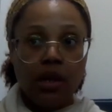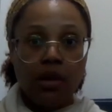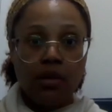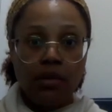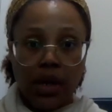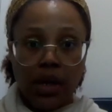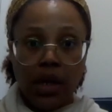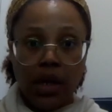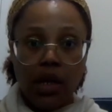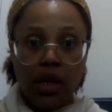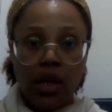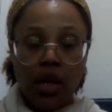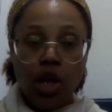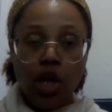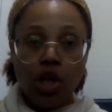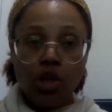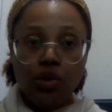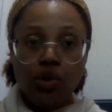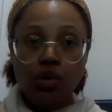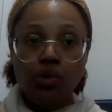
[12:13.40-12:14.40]
right?
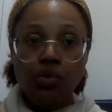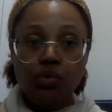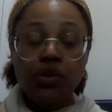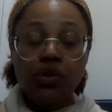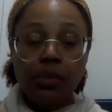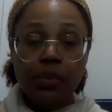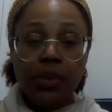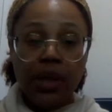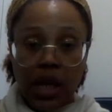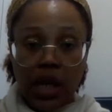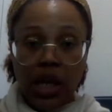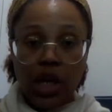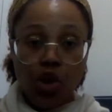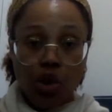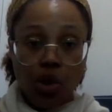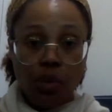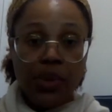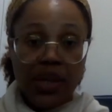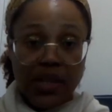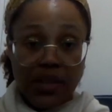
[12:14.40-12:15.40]
To do something in
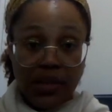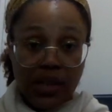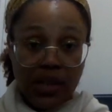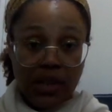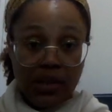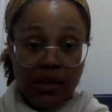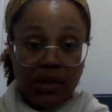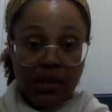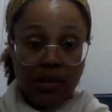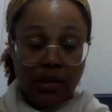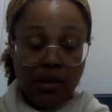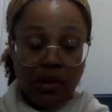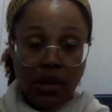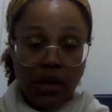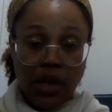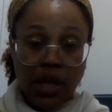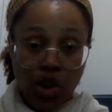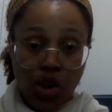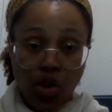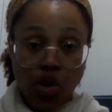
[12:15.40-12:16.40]
your business,
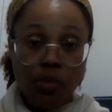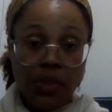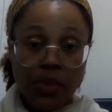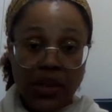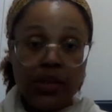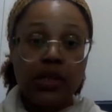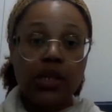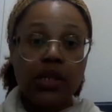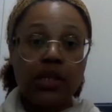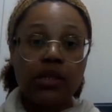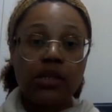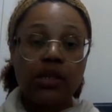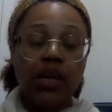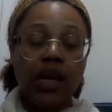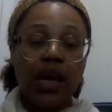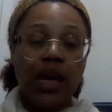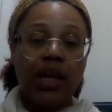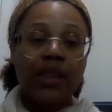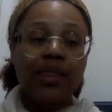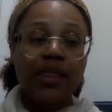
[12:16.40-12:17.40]

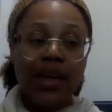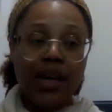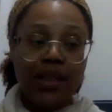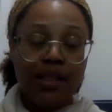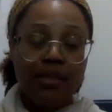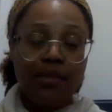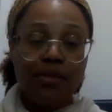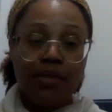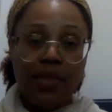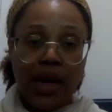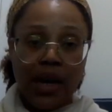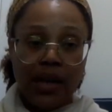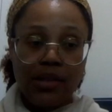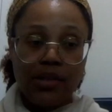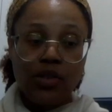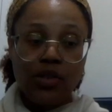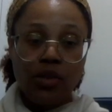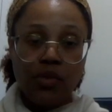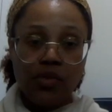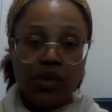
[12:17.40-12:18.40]
and that
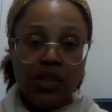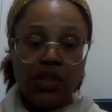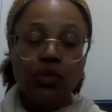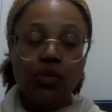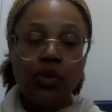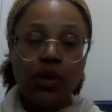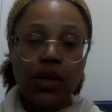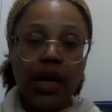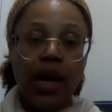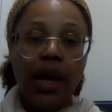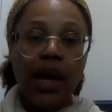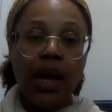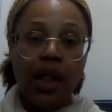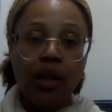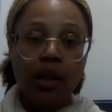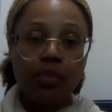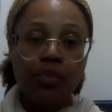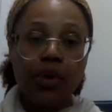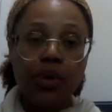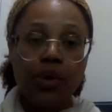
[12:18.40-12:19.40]
service is going to
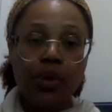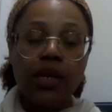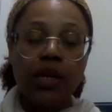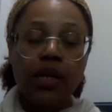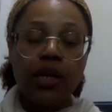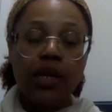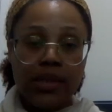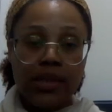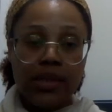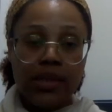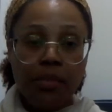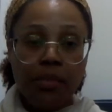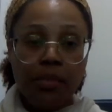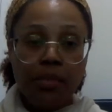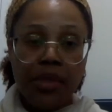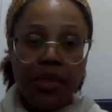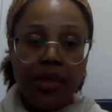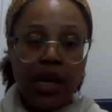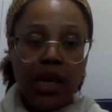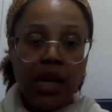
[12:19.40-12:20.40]
help
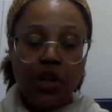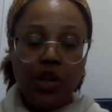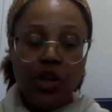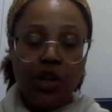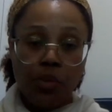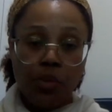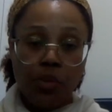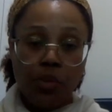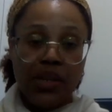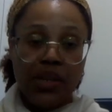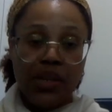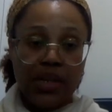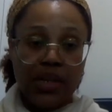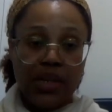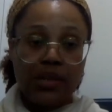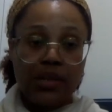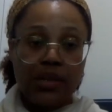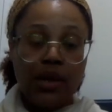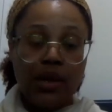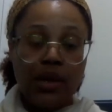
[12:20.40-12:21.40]
something in your
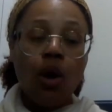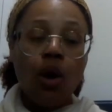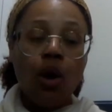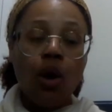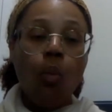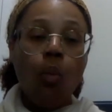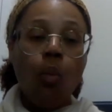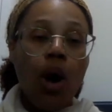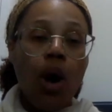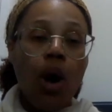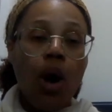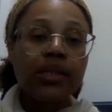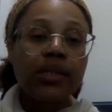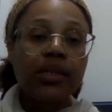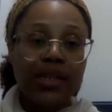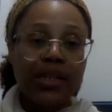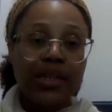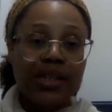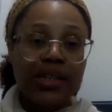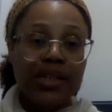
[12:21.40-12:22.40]
business. What
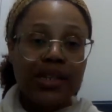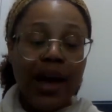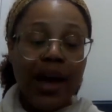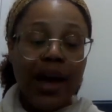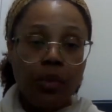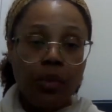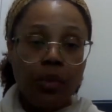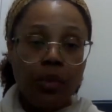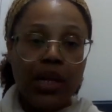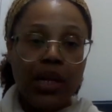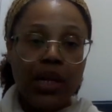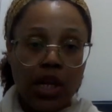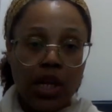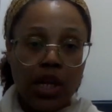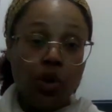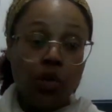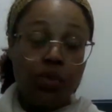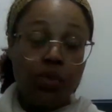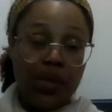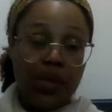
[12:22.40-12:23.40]
is it helping in
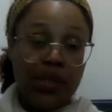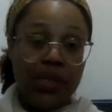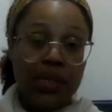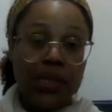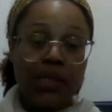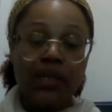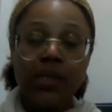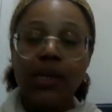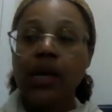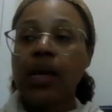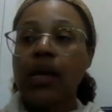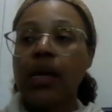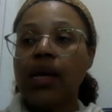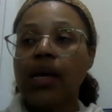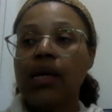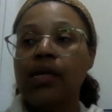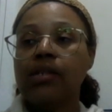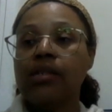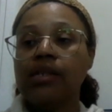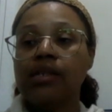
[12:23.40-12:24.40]
your business?
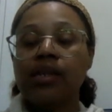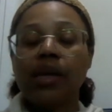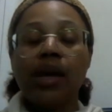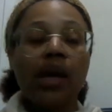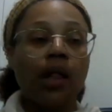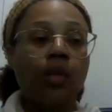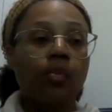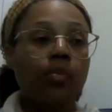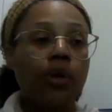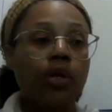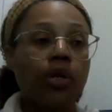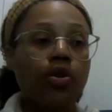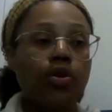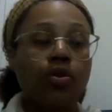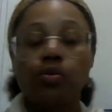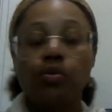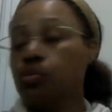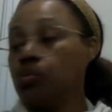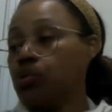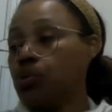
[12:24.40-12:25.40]
Is it helping
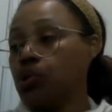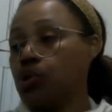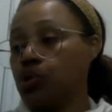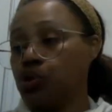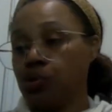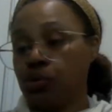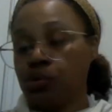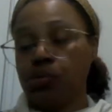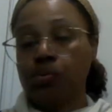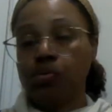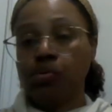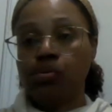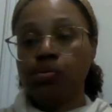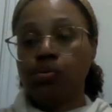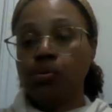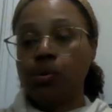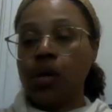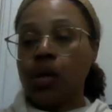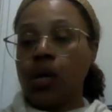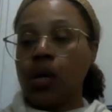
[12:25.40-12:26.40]
you
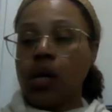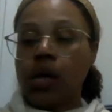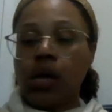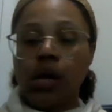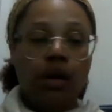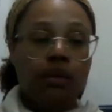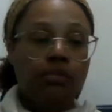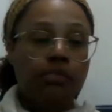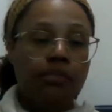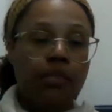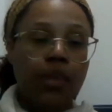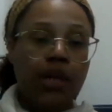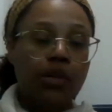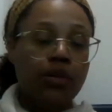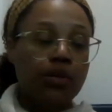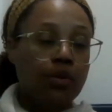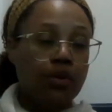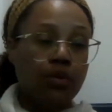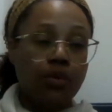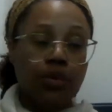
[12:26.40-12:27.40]
to, I
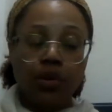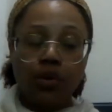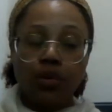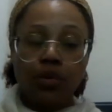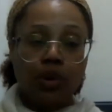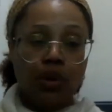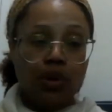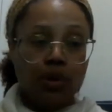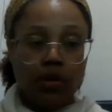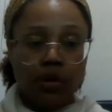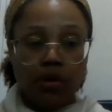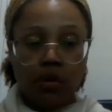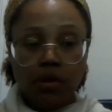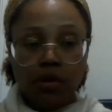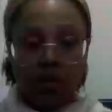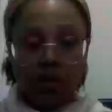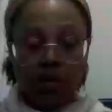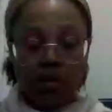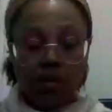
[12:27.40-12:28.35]
don't know, your,